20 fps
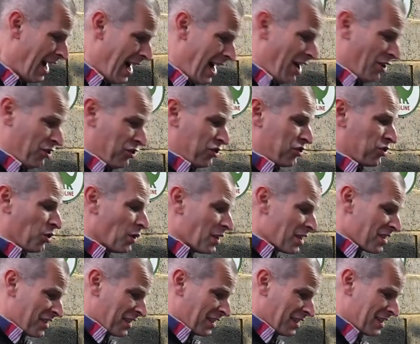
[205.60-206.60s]

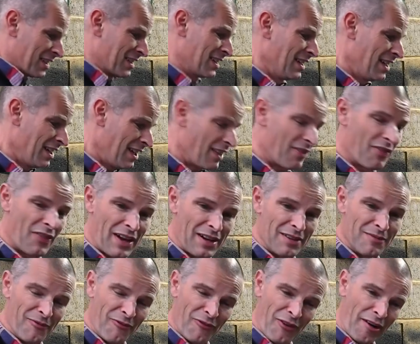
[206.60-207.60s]
astonishingly, that
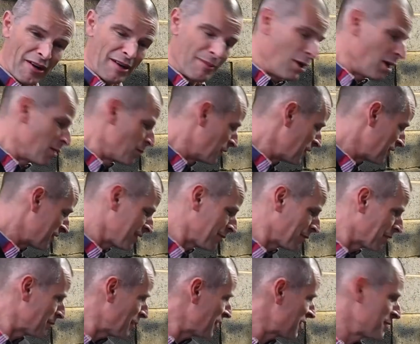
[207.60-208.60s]
very moment,
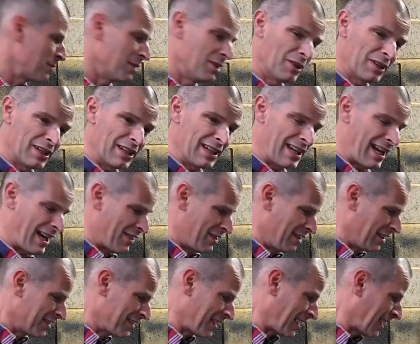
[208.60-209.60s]
someone must have been looking at the,
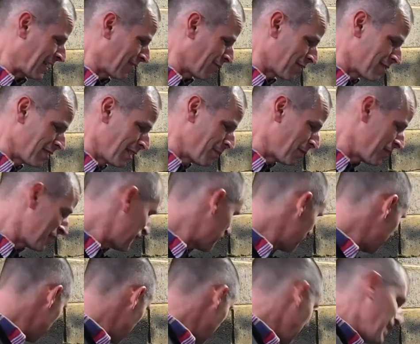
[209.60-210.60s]
exactly the right time, because he
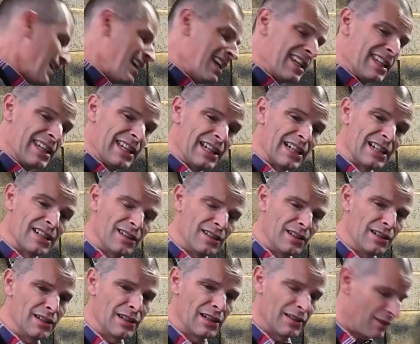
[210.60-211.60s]
said, yeah,
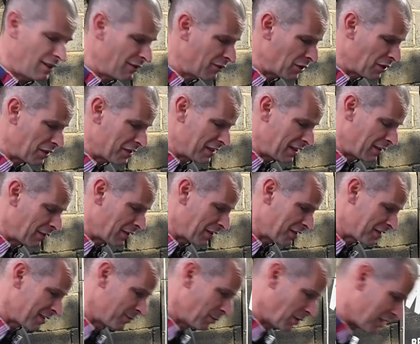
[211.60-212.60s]
I, I've got a set of
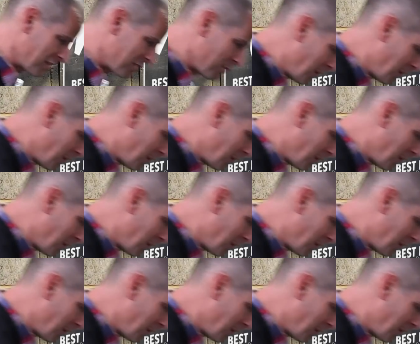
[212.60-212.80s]
custom ones